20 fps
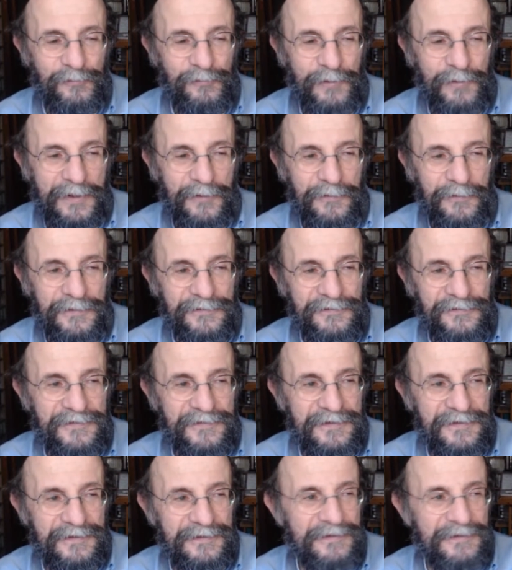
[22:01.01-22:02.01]
Where is
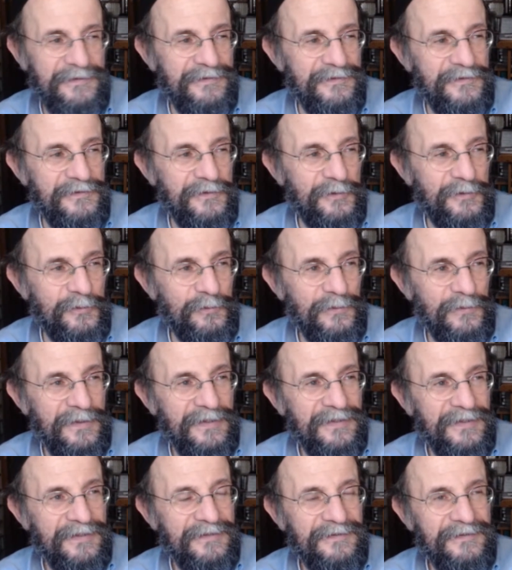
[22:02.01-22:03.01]
the,
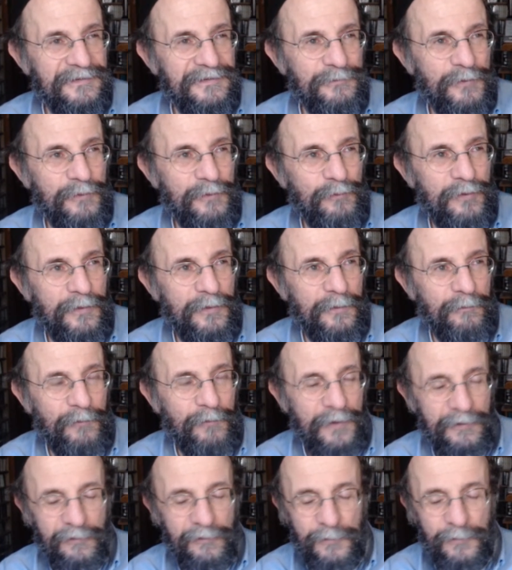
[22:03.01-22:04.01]

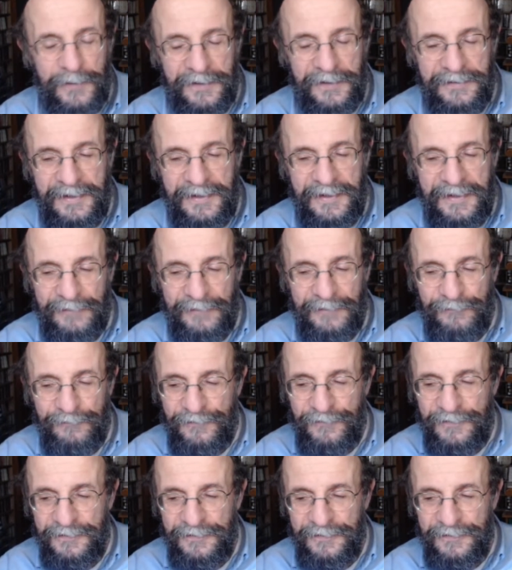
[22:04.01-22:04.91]
where are we going to have